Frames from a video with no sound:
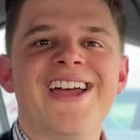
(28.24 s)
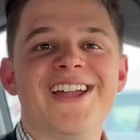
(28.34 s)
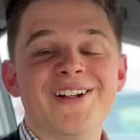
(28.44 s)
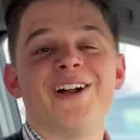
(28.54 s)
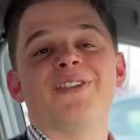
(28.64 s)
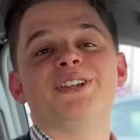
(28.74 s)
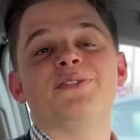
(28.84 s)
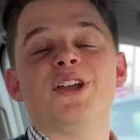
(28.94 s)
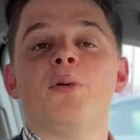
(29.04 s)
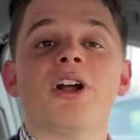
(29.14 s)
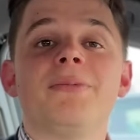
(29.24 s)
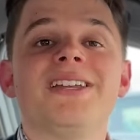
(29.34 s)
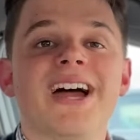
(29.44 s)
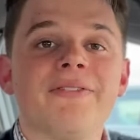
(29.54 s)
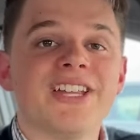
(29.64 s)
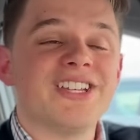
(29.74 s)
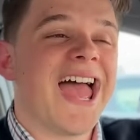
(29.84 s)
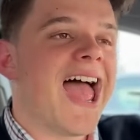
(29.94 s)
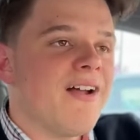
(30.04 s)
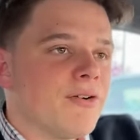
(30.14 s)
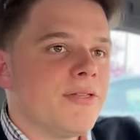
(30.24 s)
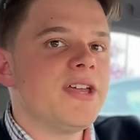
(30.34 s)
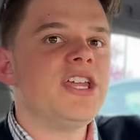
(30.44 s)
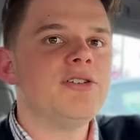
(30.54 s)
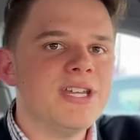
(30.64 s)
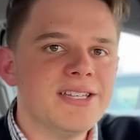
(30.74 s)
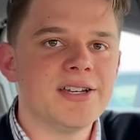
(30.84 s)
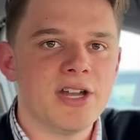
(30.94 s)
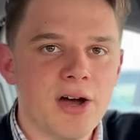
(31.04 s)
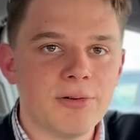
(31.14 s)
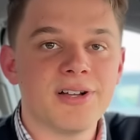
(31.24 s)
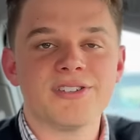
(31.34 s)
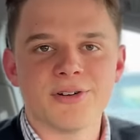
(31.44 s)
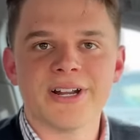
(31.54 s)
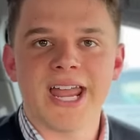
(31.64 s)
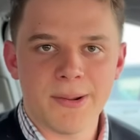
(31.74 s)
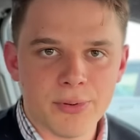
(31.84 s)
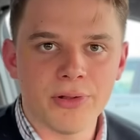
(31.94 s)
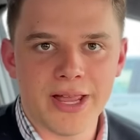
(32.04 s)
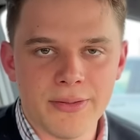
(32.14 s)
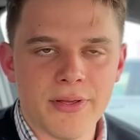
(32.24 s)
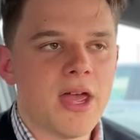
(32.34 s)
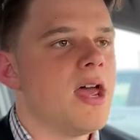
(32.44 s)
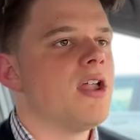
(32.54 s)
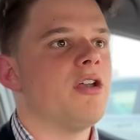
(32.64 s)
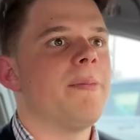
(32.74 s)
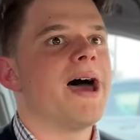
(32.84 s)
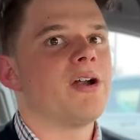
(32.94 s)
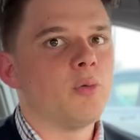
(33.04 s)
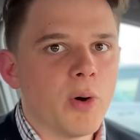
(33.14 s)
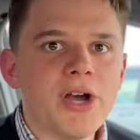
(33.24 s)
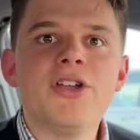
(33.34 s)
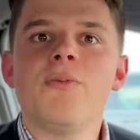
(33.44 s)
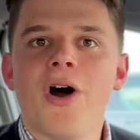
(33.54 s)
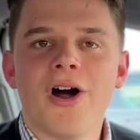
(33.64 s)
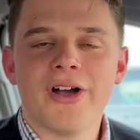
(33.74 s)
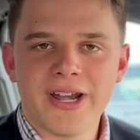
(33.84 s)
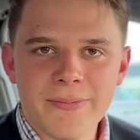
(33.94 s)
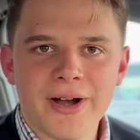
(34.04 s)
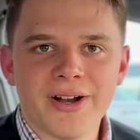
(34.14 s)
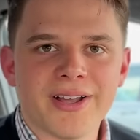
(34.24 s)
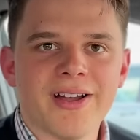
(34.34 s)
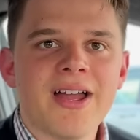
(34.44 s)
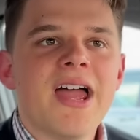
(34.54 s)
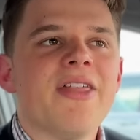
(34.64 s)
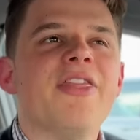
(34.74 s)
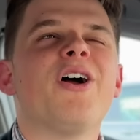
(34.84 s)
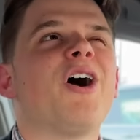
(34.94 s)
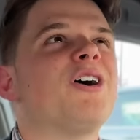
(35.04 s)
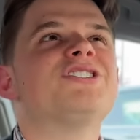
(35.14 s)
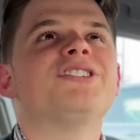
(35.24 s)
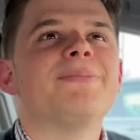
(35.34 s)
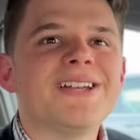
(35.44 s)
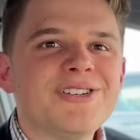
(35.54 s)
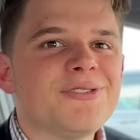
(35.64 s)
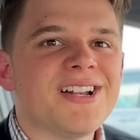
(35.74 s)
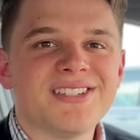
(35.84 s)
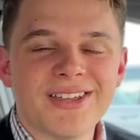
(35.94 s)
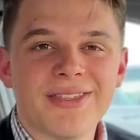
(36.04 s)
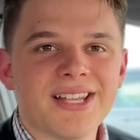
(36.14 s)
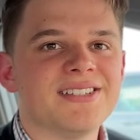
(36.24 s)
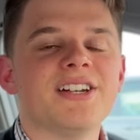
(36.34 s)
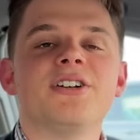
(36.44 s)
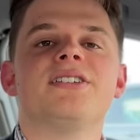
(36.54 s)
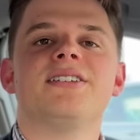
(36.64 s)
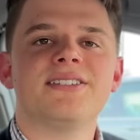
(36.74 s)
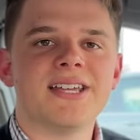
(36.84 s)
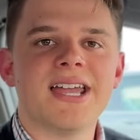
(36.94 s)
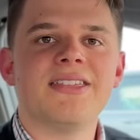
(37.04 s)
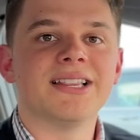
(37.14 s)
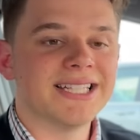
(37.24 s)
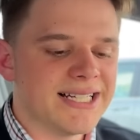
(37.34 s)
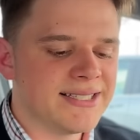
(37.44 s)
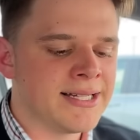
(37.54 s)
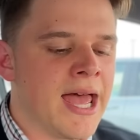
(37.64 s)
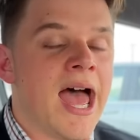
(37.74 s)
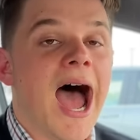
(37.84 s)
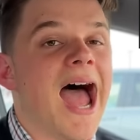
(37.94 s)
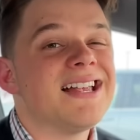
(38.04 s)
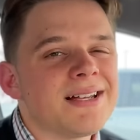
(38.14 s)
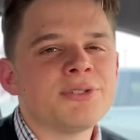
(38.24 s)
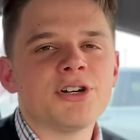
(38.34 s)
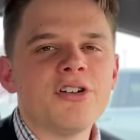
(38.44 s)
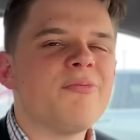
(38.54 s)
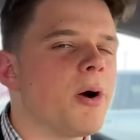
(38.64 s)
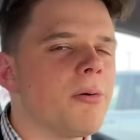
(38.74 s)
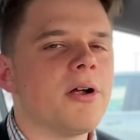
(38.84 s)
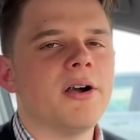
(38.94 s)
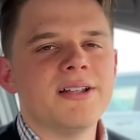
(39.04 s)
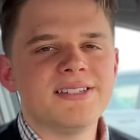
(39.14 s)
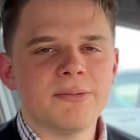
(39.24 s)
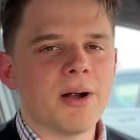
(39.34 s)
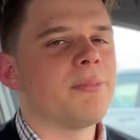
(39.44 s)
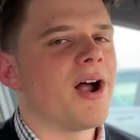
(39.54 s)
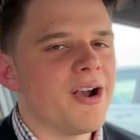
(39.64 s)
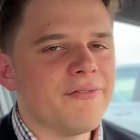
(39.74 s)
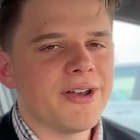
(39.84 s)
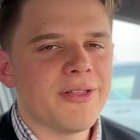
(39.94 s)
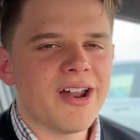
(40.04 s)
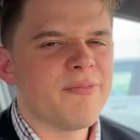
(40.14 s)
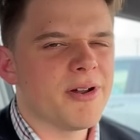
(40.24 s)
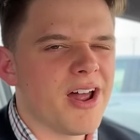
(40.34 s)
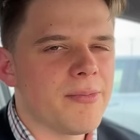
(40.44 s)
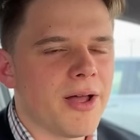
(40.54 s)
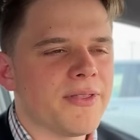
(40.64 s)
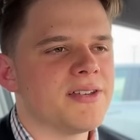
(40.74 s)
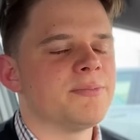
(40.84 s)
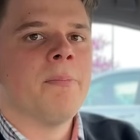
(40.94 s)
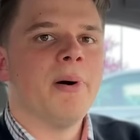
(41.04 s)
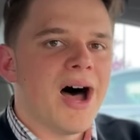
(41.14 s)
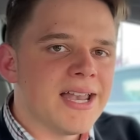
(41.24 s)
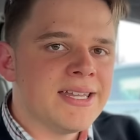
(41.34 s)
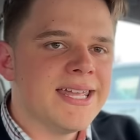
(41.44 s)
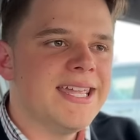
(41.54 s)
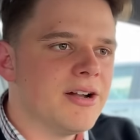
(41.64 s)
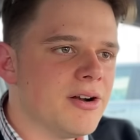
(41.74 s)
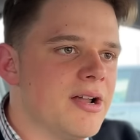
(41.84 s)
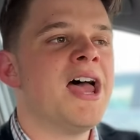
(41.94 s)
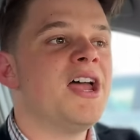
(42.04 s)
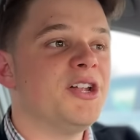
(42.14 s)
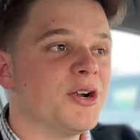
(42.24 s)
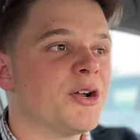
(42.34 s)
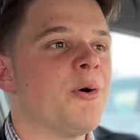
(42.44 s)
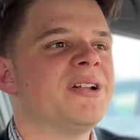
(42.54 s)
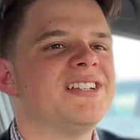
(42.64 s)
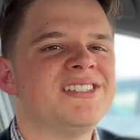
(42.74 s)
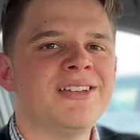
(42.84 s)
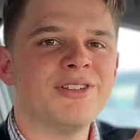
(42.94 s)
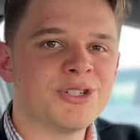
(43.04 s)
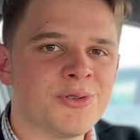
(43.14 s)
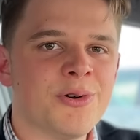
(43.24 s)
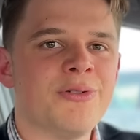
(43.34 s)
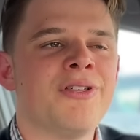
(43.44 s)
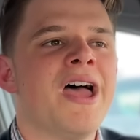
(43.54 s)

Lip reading: Here on this video, we're gonna be diving into everything you need to know concerning April 8th. No matter where you are in America, there are some interesting things here to say the least. As I'm sure you've probably already seen my prior video that I've put out about this, but here you're going to see the truth